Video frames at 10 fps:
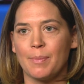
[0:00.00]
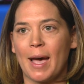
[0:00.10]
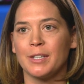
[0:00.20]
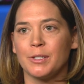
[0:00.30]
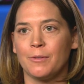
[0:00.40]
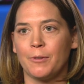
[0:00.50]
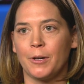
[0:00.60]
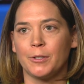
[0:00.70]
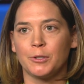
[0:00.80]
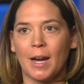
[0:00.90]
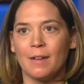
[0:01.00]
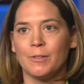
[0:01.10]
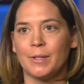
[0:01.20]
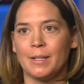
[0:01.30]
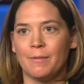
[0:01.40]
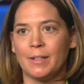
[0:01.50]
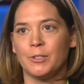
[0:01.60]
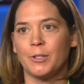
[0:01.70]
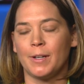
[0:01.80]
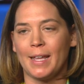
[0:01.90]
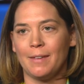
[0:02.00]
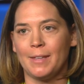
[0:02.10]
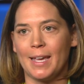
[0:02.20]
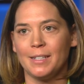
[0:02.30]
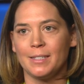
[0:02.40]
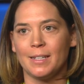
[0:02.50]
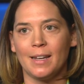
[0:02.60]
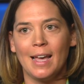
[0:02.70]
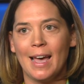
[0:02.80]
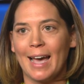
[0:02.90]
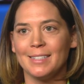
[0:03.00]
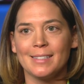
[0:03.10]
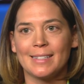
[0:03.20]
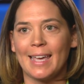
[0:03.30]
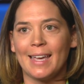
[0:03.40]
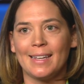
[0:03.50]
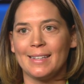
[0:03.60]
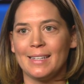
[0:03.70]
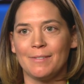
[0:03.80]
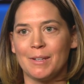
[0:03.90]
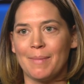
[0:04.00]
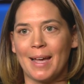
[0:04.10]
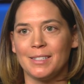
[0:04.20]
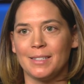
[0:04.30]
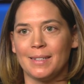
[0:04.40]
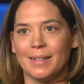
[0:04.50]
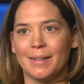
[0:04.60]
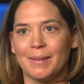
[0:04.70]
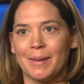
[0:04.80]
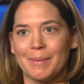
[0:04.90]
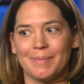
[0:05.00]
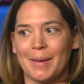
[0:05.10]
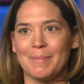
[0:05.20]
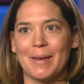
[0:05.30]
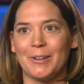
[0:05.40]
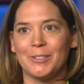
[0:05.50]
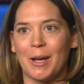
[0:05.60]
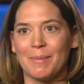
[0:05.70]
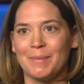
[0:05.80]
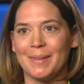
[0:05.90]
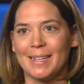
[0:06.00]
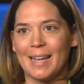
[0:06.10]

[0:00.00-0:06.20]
passion for travel and adventure and aviation, I just can't even imagine a better job than being an